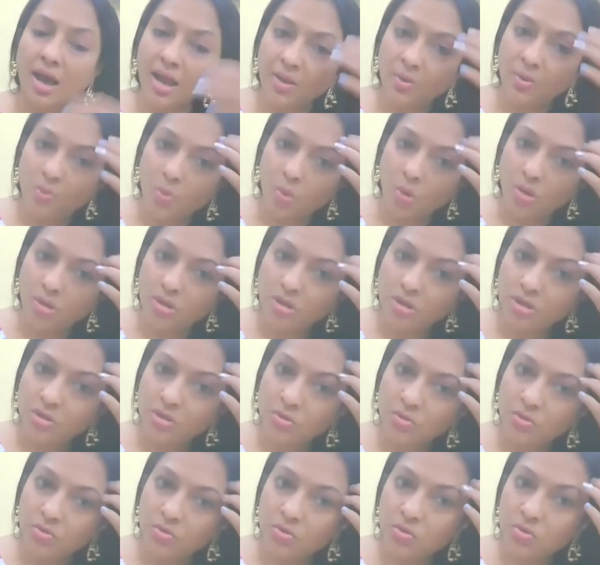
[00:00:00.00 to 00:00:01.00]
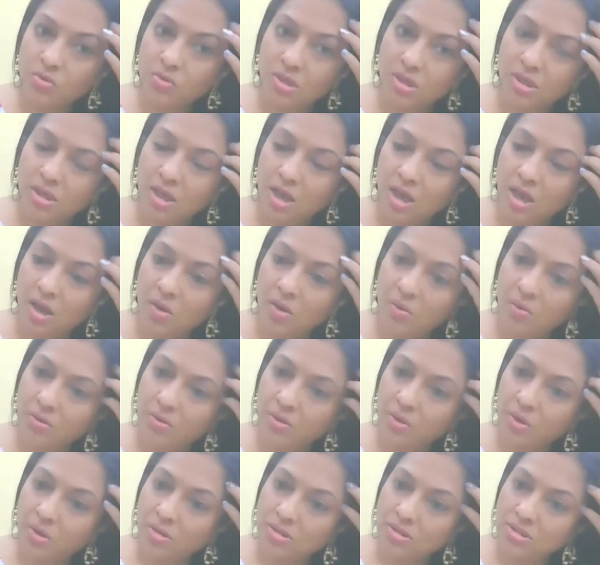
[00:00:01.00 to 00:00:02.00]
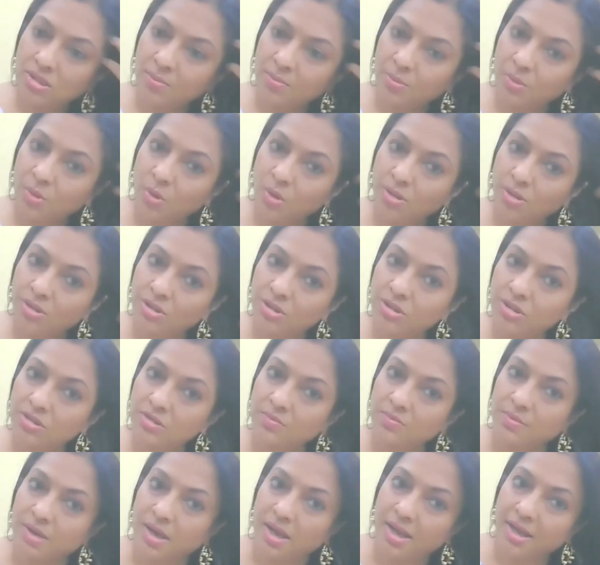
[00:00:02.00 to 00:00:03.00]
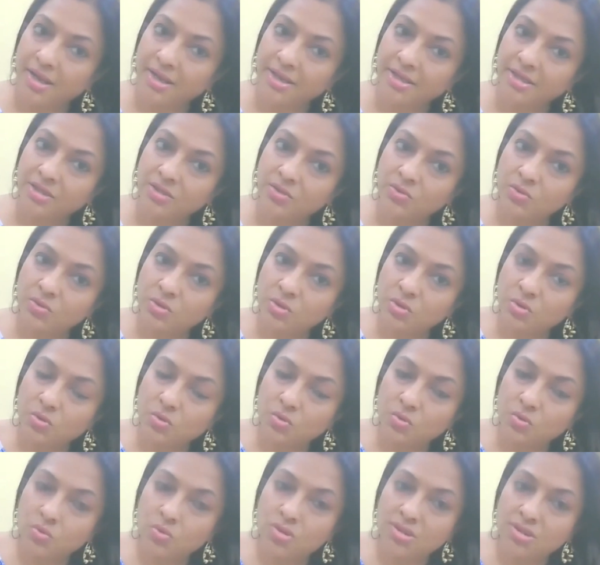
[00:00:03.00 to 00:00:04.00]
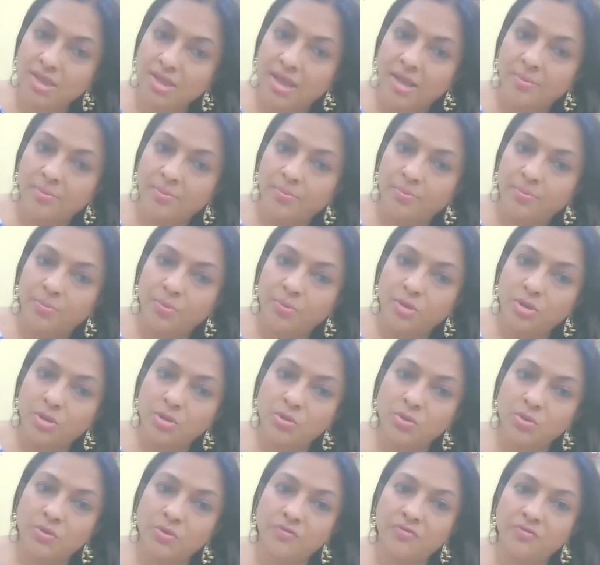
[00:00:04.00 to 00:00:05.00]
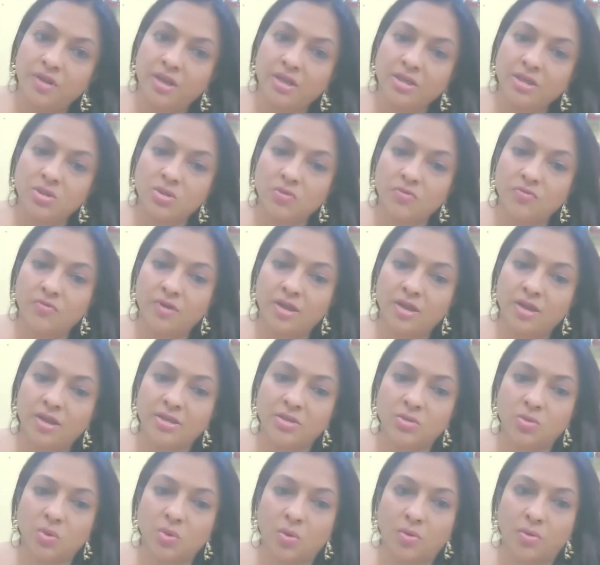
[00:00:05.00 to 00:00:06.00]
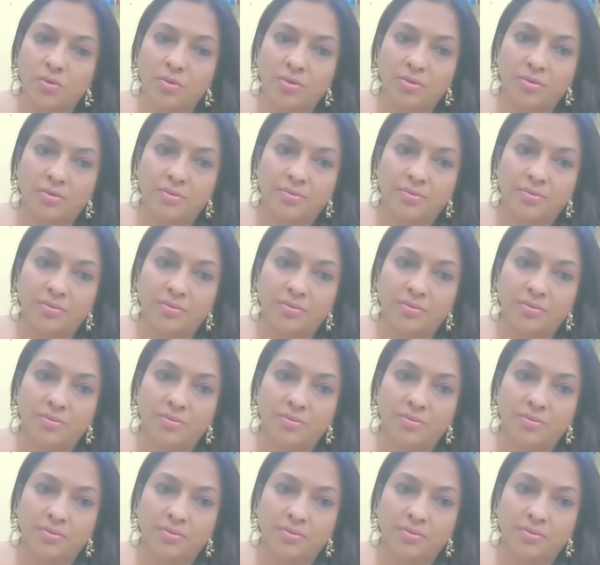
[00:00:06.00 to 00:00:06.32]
I want you to allow your subconscious mind to choose and put you in front of one door.